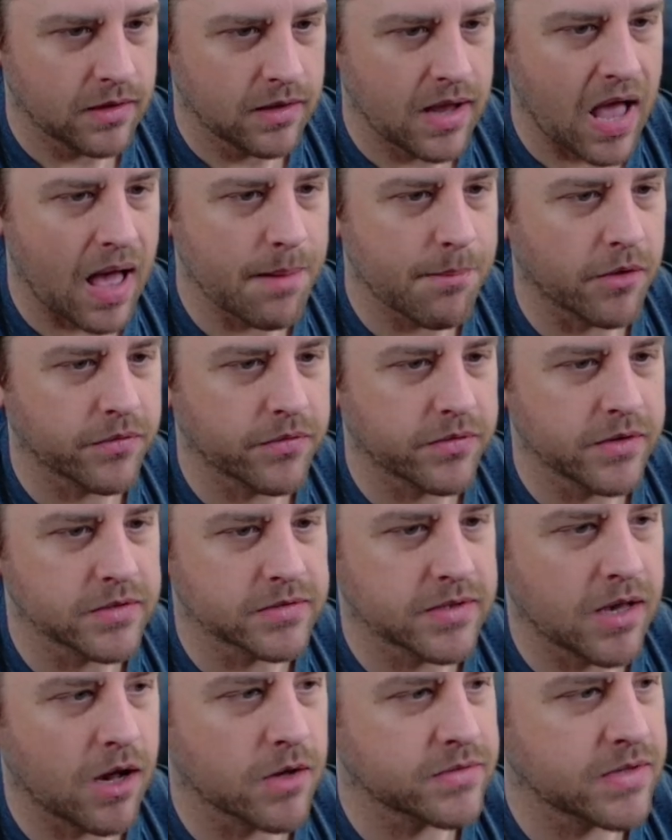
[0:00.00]
How about
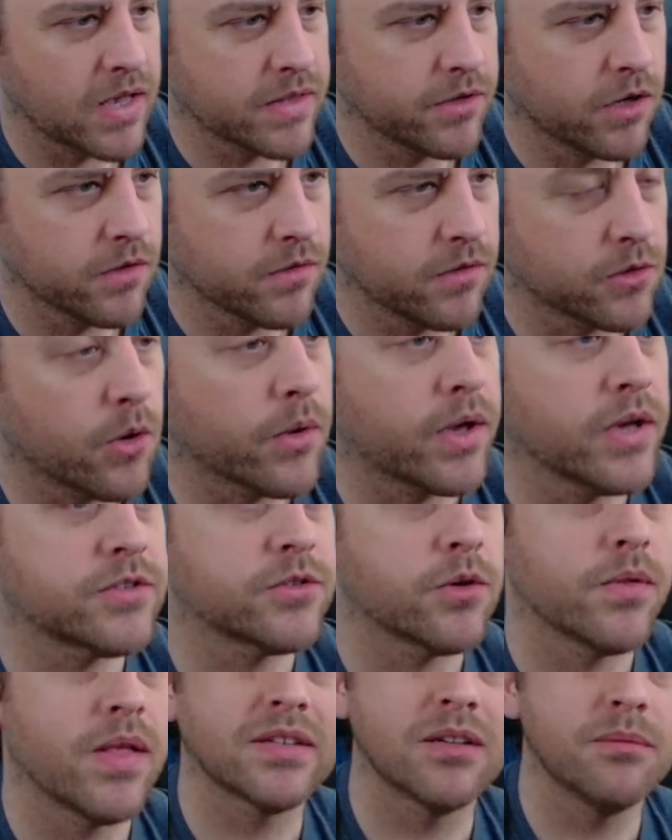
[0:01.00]
this? How's that there look? Okay,
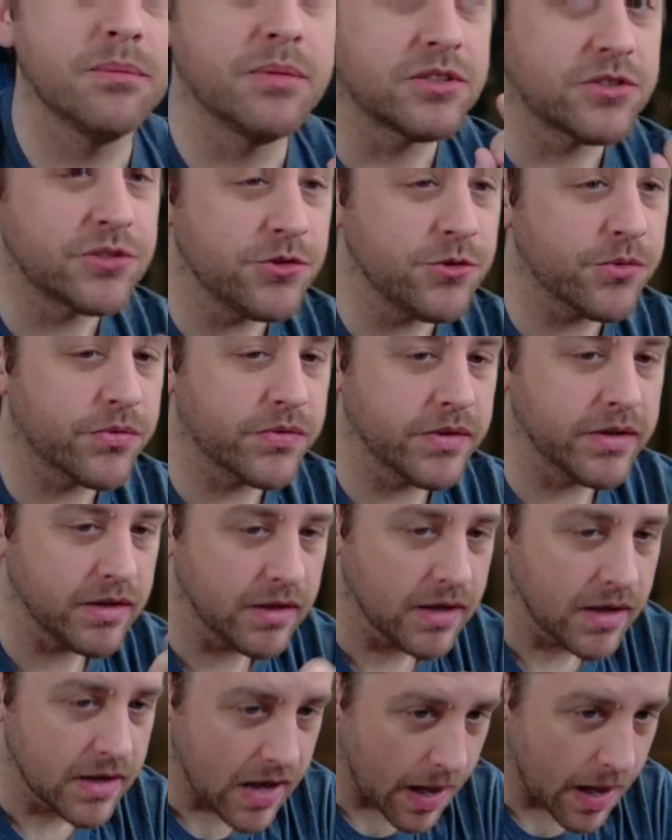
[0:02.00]
so that's a little bit too thin.